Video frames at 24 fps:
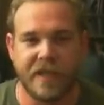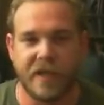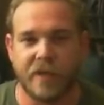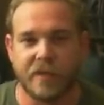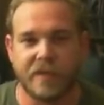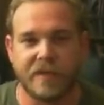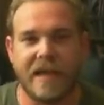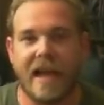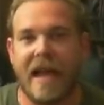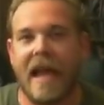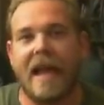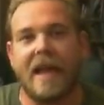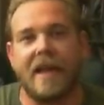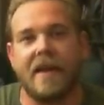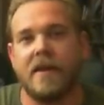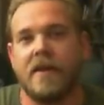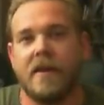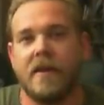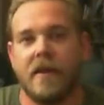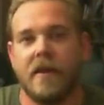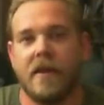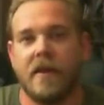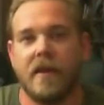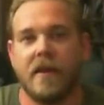tank
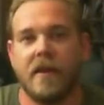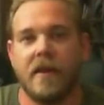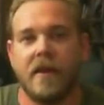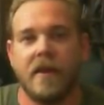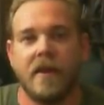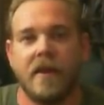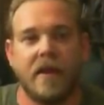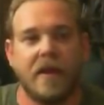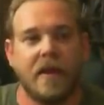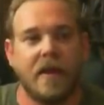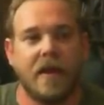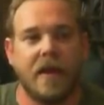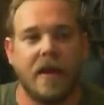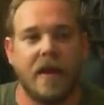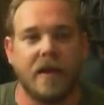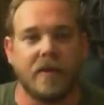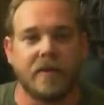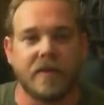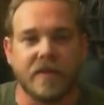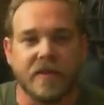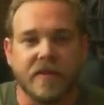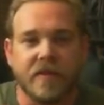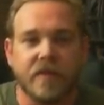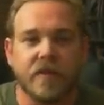
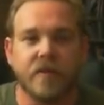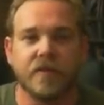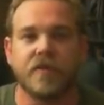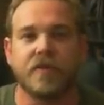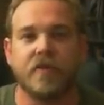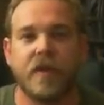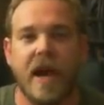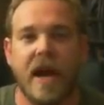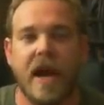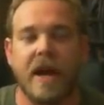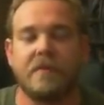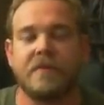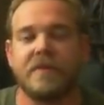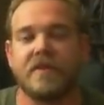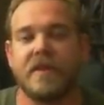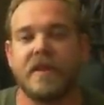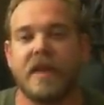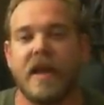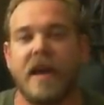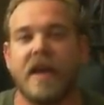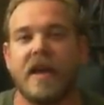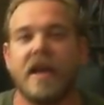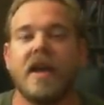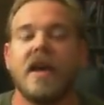with the 2 straps and
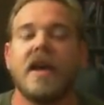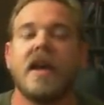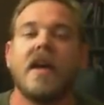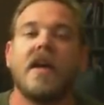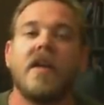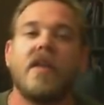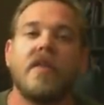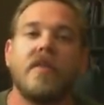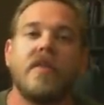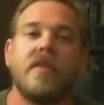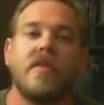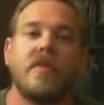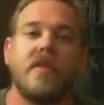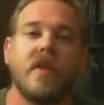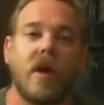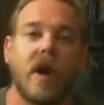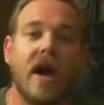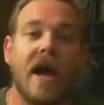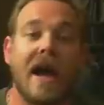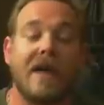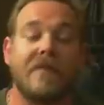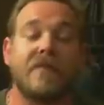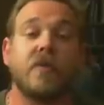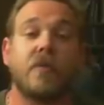that.
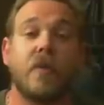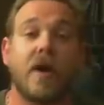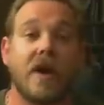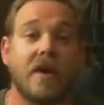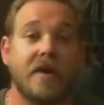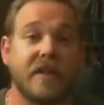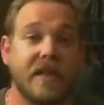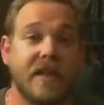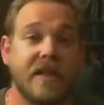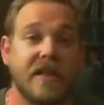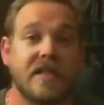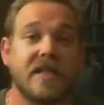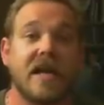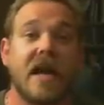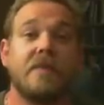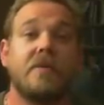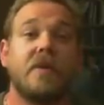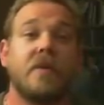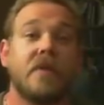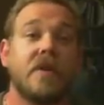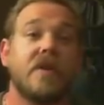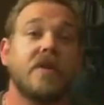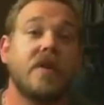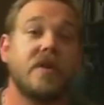After wearing these, I
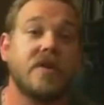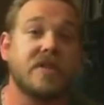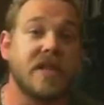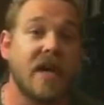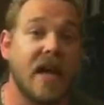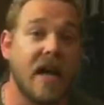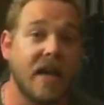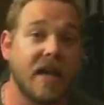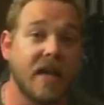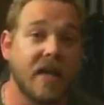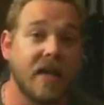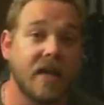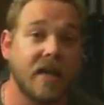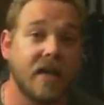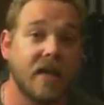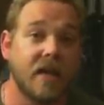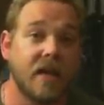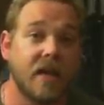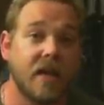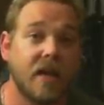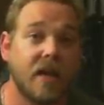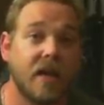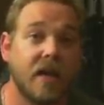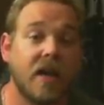put one of those on,
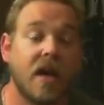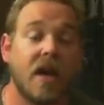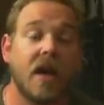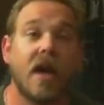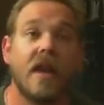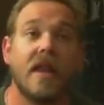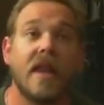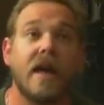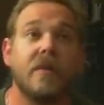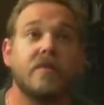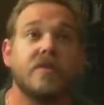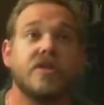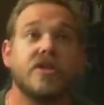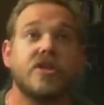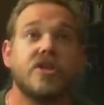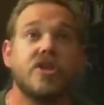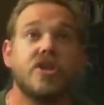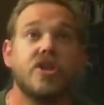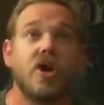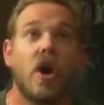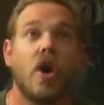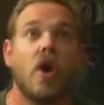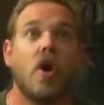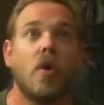and that was
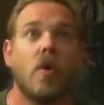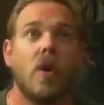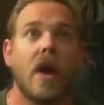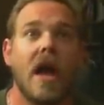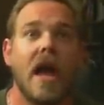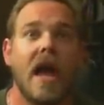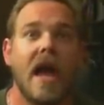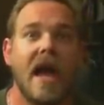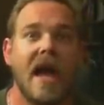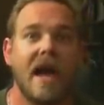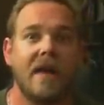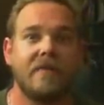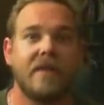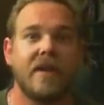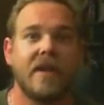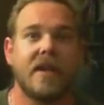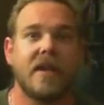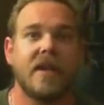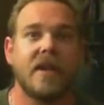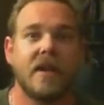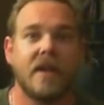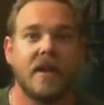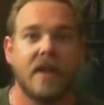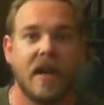so heavy
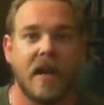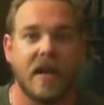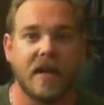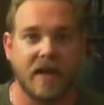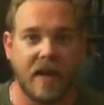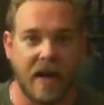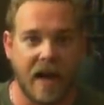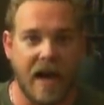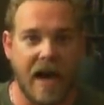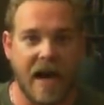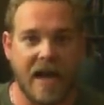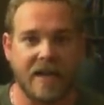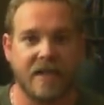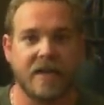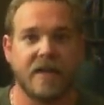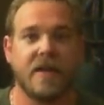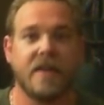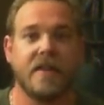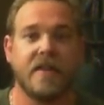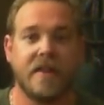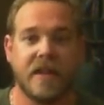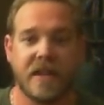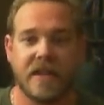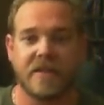and hot.
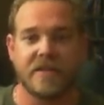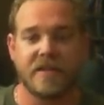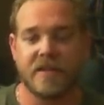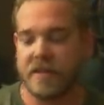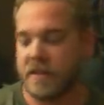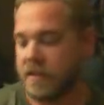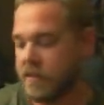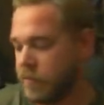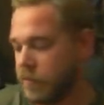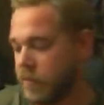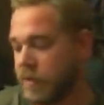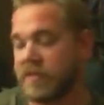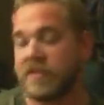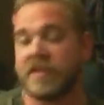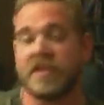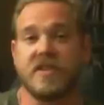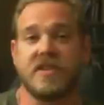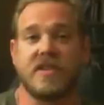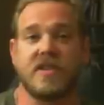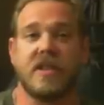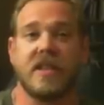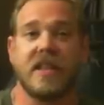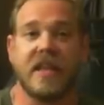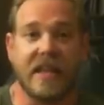This with the
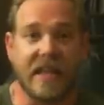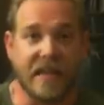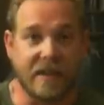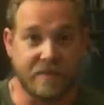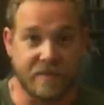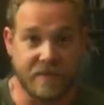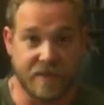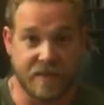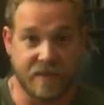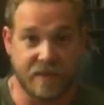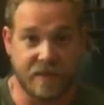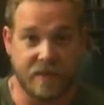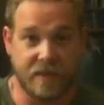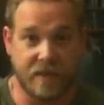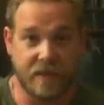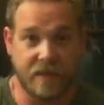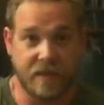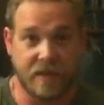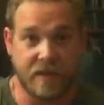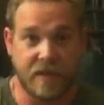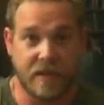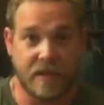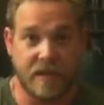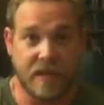sleeves
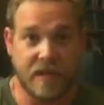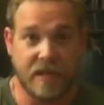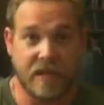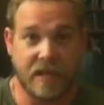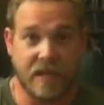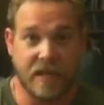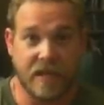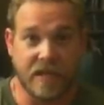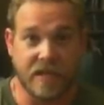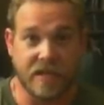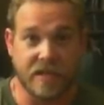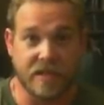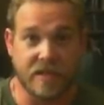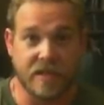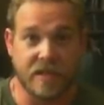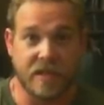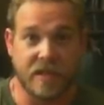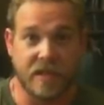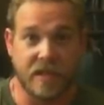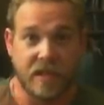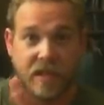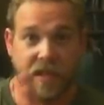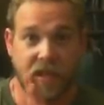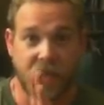is
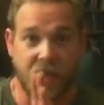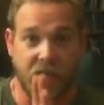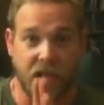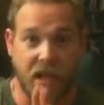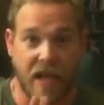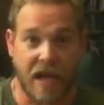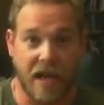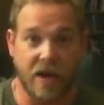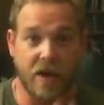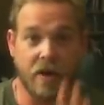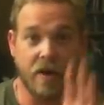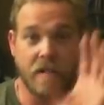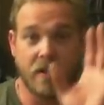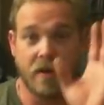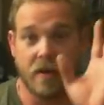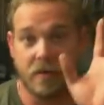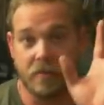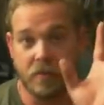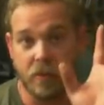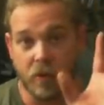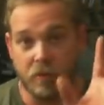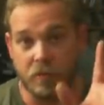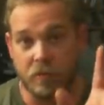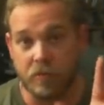lighter,
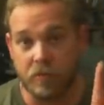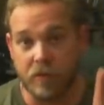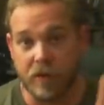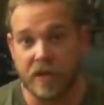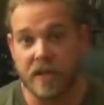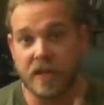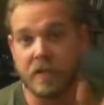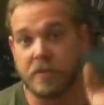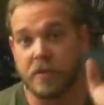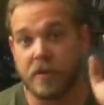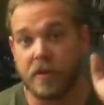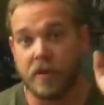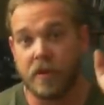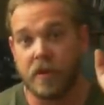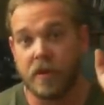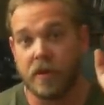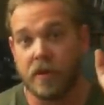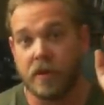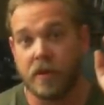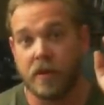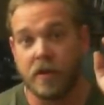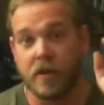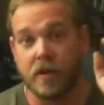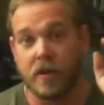more breathable
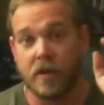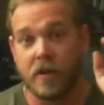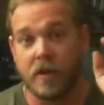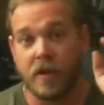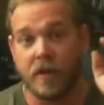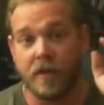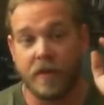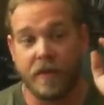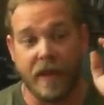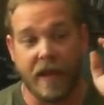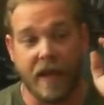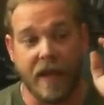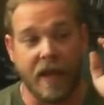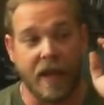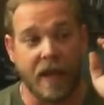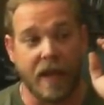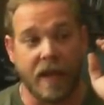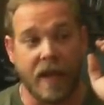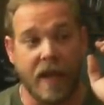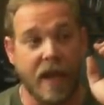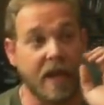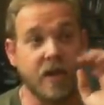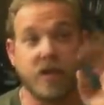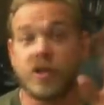than
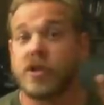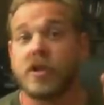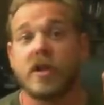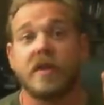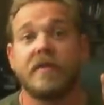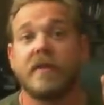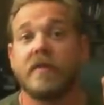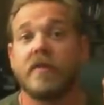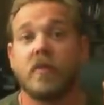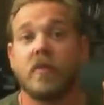any shirt I've ever